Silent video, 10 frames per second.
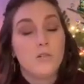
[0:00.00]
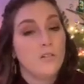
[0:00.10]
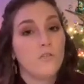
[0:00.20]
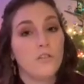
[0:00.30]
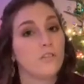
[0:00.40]
You
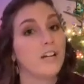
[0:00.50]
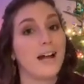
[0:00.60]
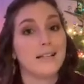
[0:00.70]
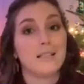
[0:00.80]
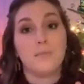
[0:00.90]
can feel free
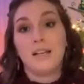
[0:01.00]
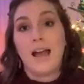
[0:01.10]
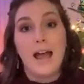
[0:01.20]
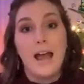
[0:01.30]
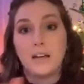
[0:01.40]
to ask
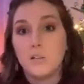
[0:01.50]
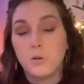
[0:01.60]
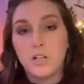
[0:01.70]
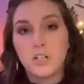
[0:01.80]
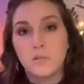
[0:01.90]
me any
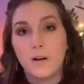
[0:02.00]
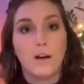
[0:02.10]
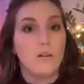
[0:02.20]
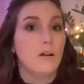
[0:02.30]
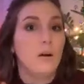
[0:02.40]
question
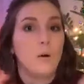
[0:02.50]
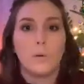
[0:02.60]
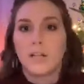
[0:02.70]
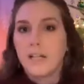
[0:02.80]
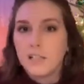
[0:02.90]
about
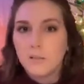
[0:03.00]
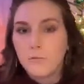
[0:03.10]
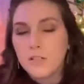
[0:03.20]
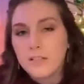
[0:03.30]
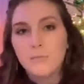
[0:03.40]
working in the
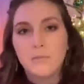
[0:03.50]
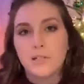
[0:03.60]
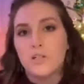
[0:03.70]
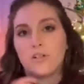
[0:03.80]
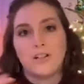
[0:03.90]
museum
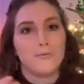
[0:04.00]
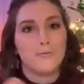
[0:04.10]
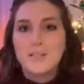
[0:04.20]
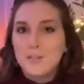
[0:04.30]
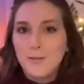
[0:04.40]
industry,
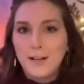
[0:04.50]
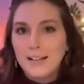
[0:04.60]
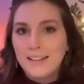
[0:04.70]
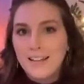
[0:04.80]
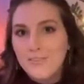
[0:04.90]
what's going
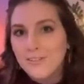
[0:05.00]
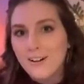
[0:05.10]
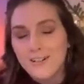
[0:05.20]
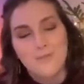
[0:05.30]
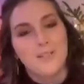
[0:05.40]
on at the
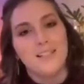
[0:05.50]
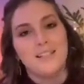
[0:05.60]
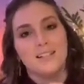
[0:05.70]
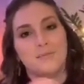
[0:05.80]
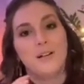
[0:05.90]
Everhart
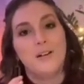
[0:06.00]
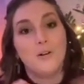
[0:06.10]
Museum,